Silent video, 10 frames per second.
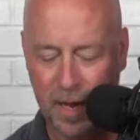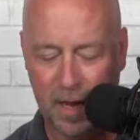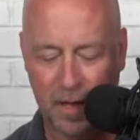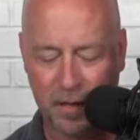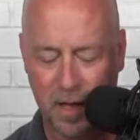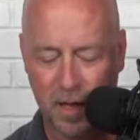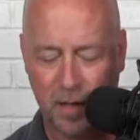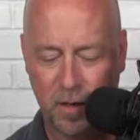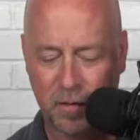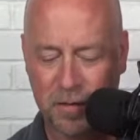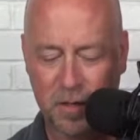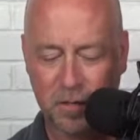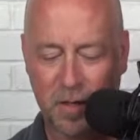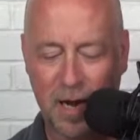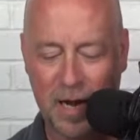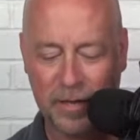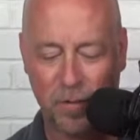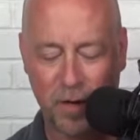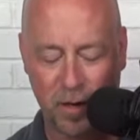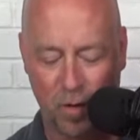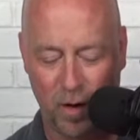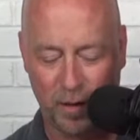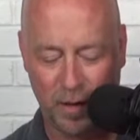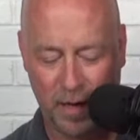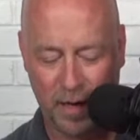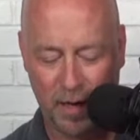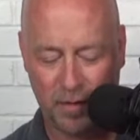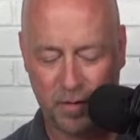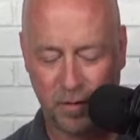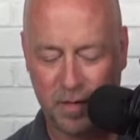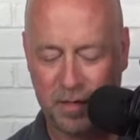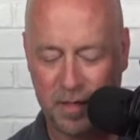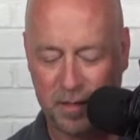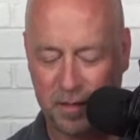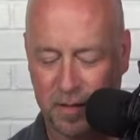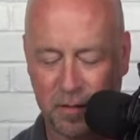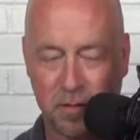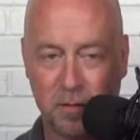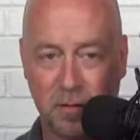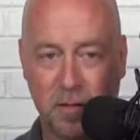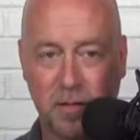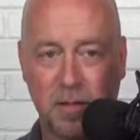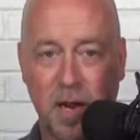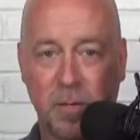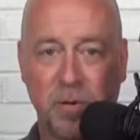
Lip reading: and there's a lot going on, and so this is not a